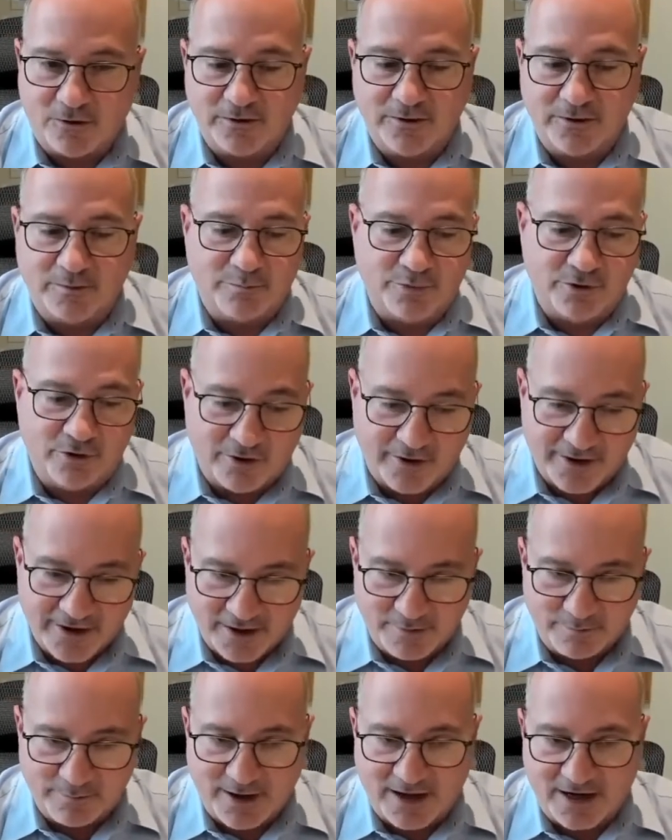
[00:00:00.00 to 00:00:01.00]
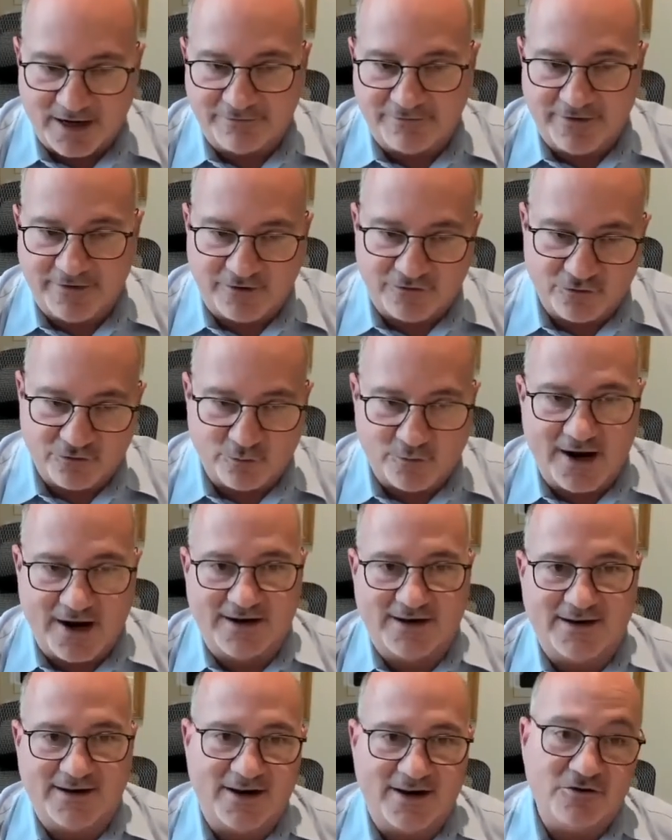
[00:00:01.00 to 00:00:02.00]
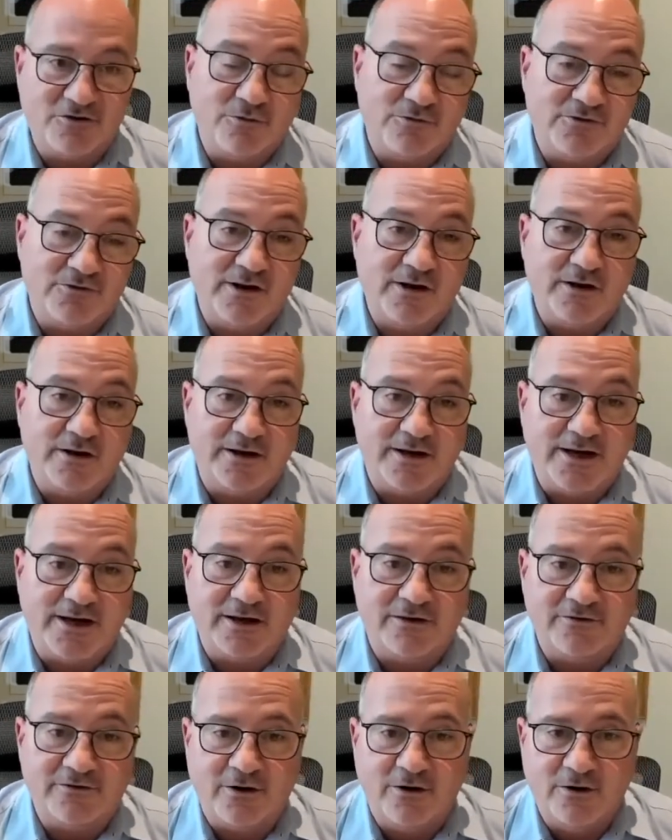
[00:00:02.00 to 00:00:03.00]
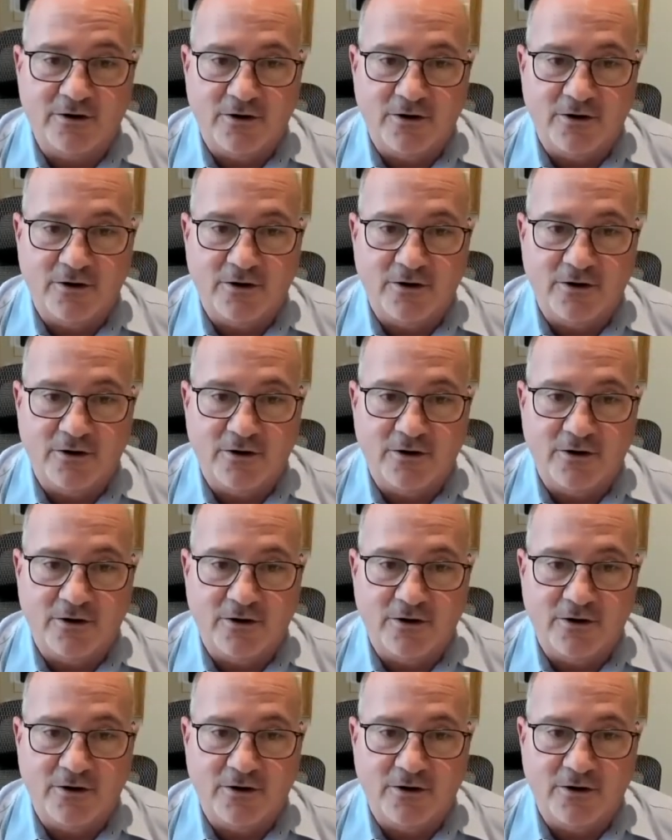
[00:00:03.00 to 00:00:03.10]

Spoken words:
employee benefits, rent, and utilities